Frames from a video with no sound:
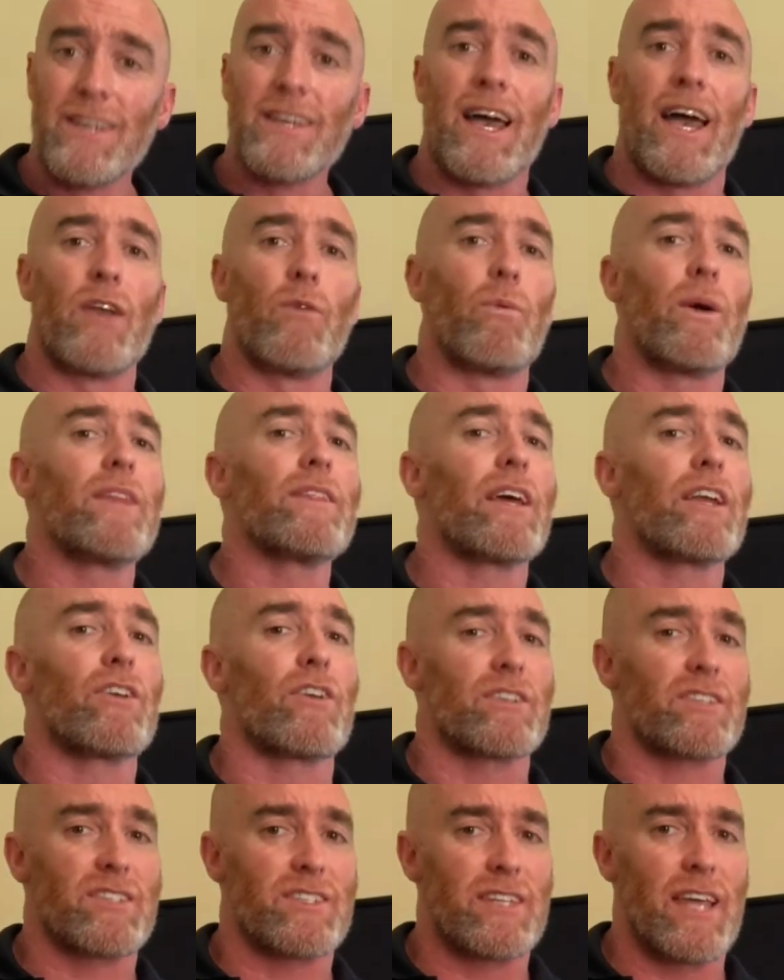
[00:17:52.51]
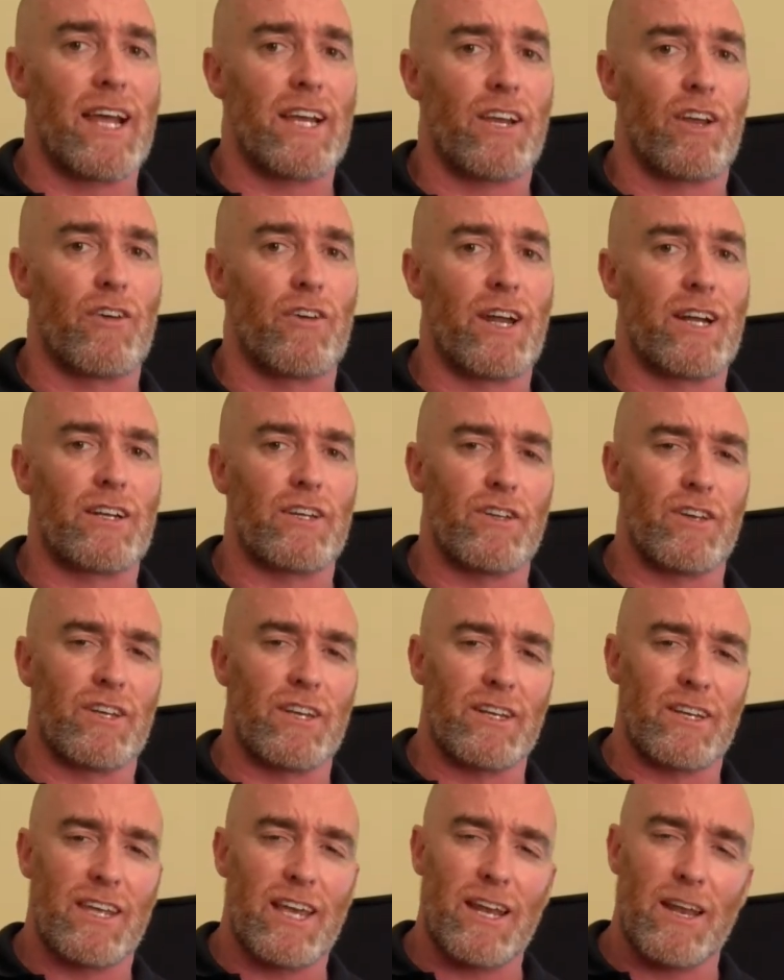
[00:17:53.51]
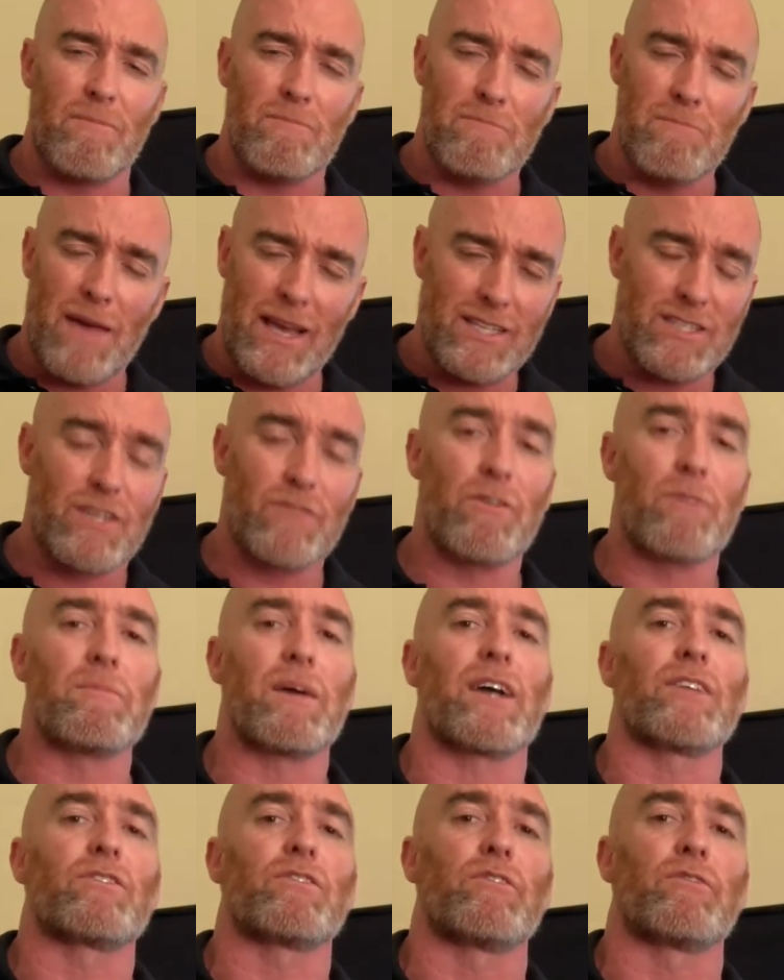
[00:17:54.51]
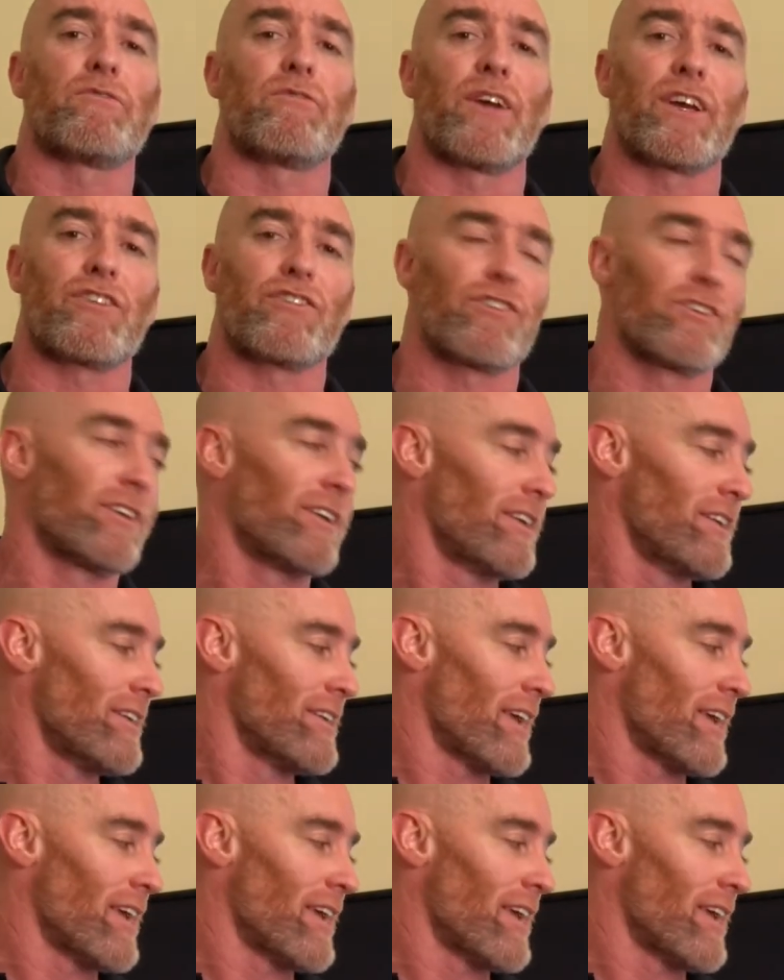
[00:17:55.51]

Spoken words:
And when they're not stacked correctly, you can get a massive amount of friction,